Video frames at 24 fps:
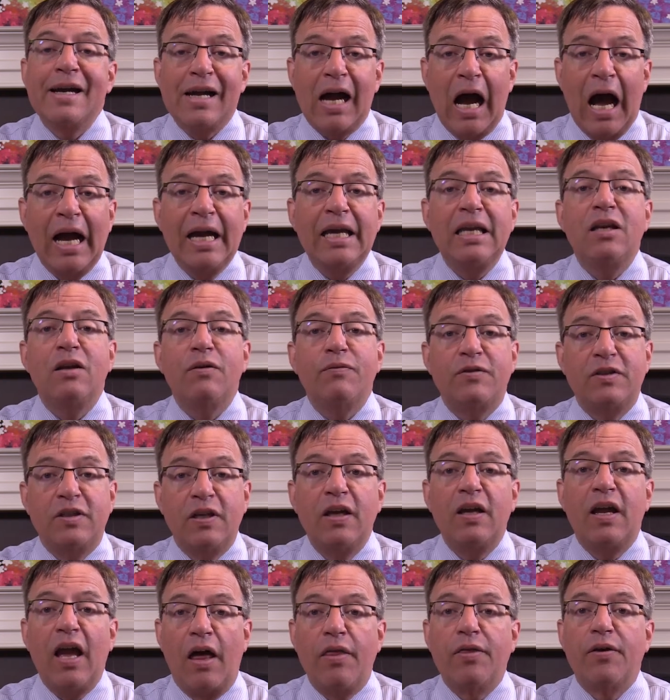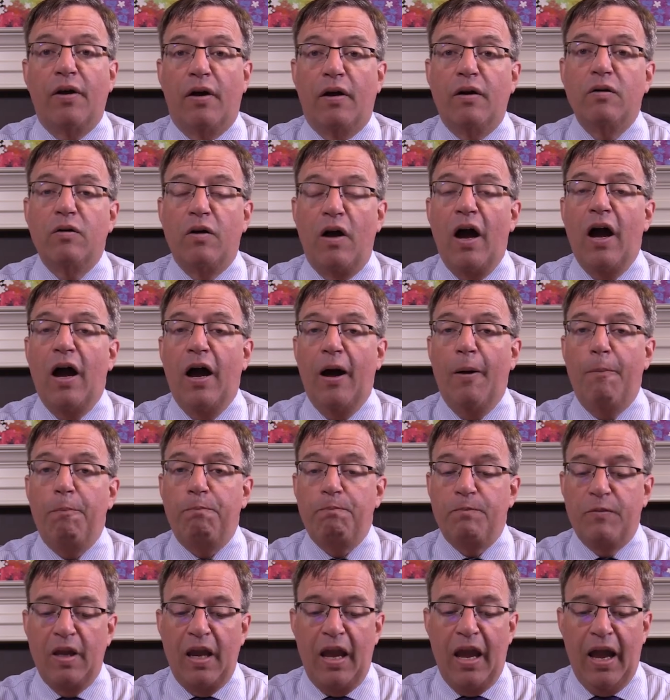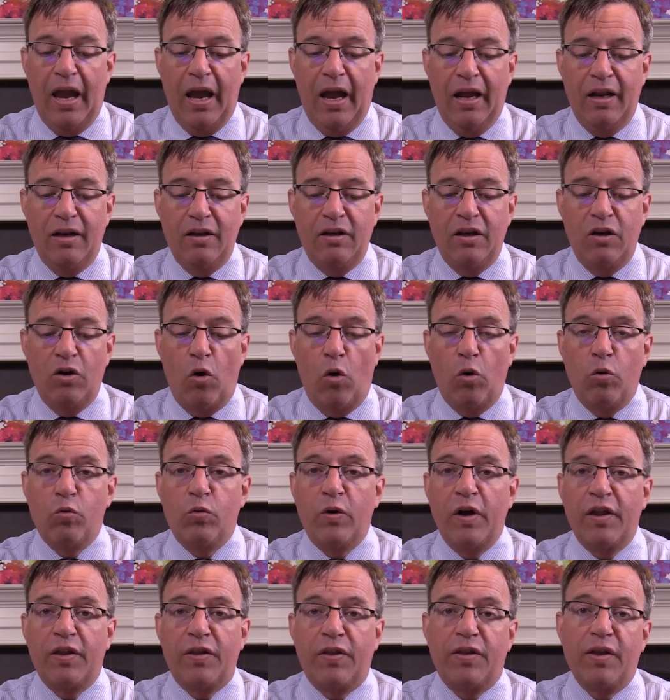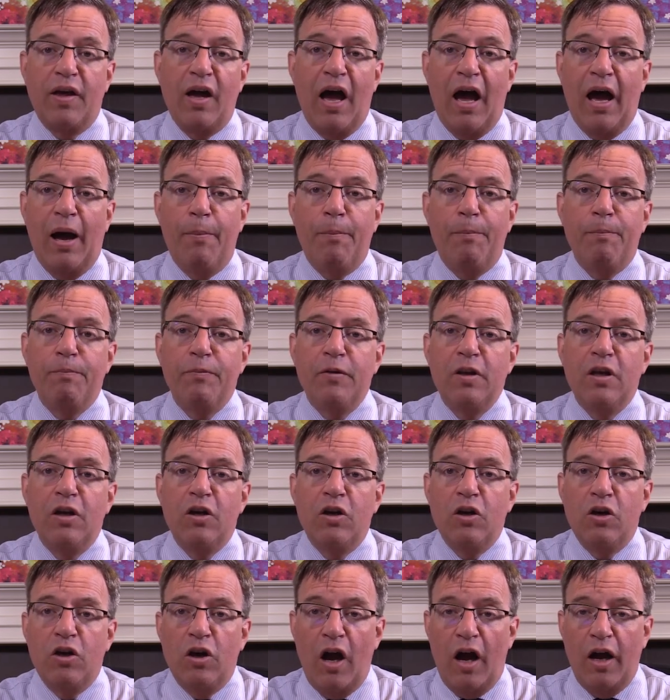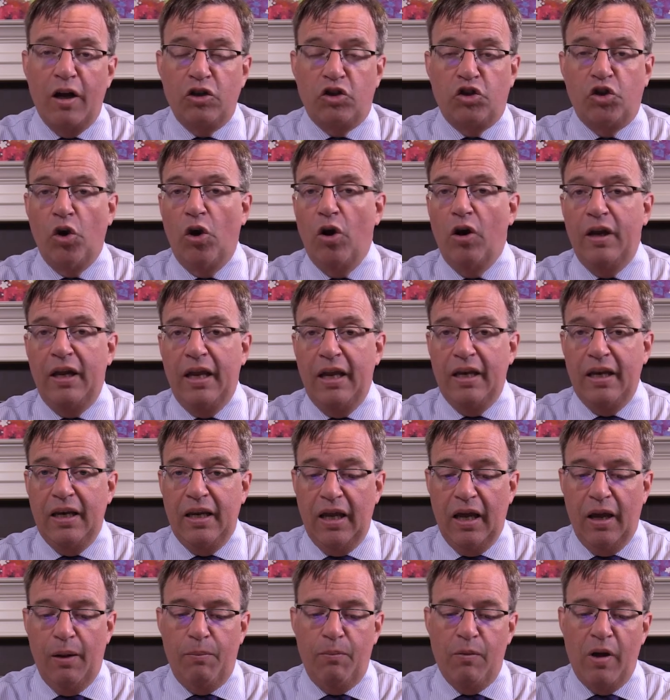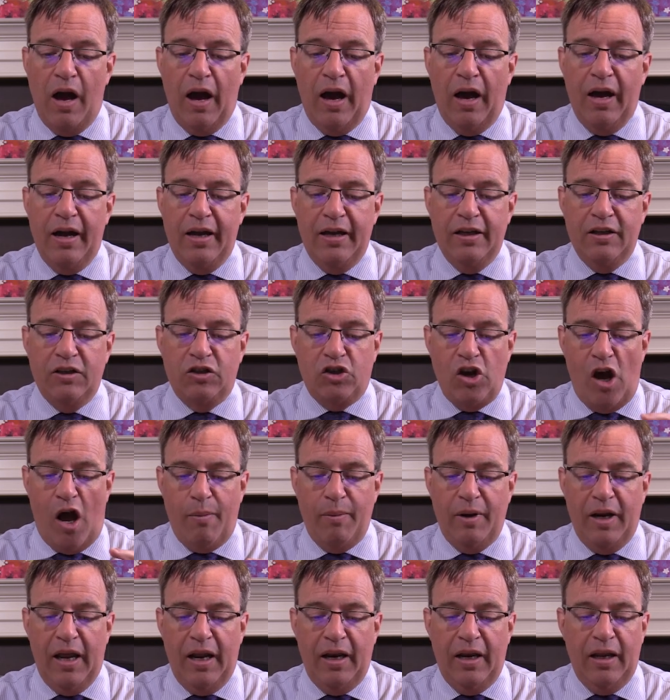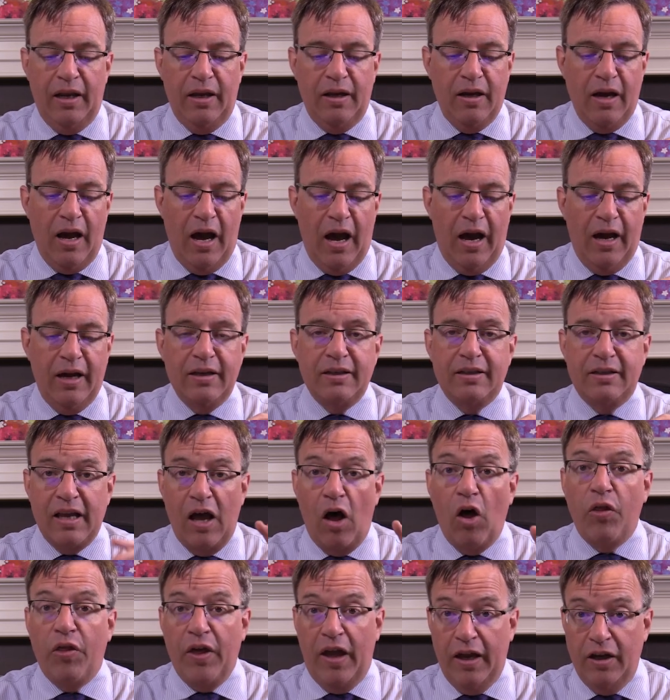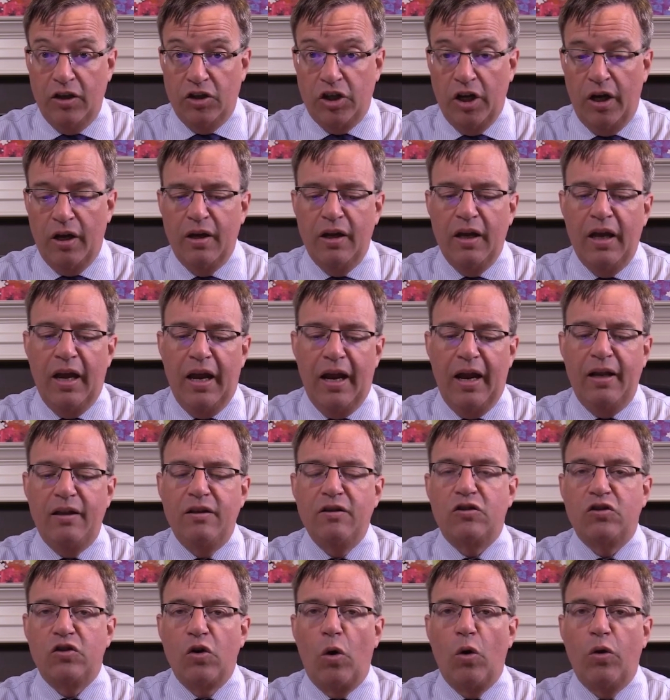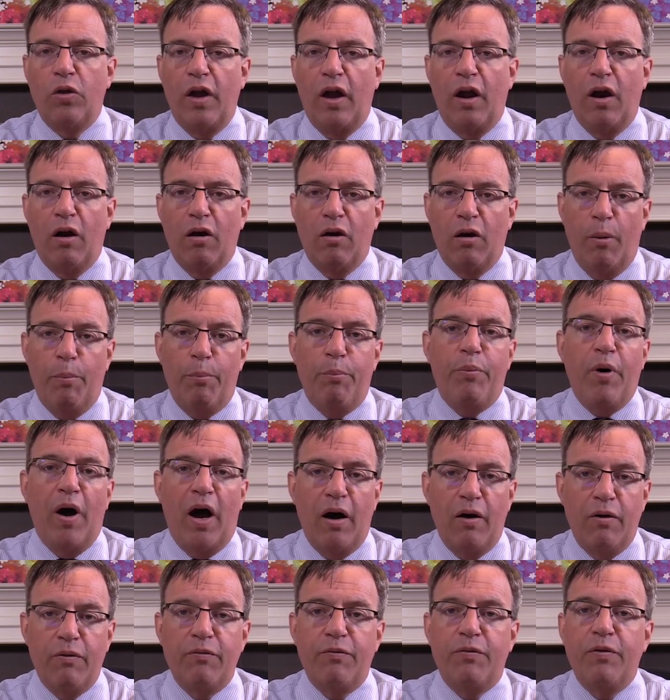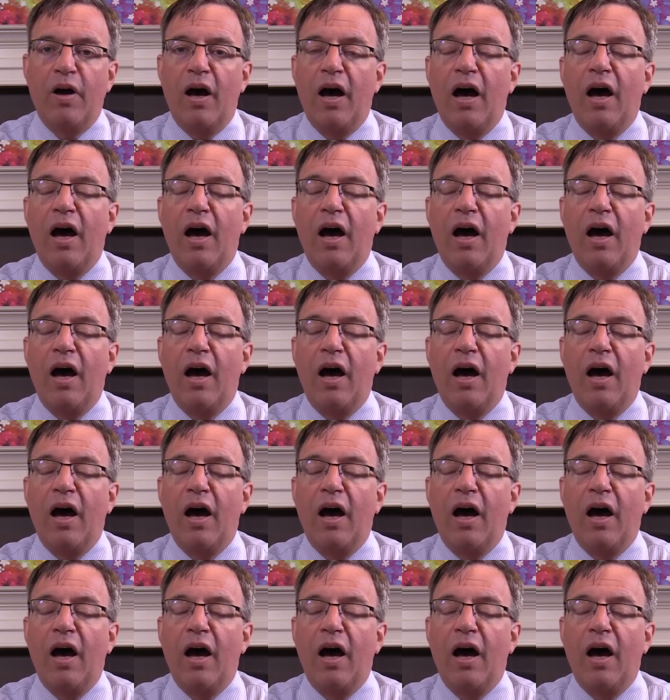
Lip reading: kind of together, and with. Sure, India is dominating South Asia, and so they're above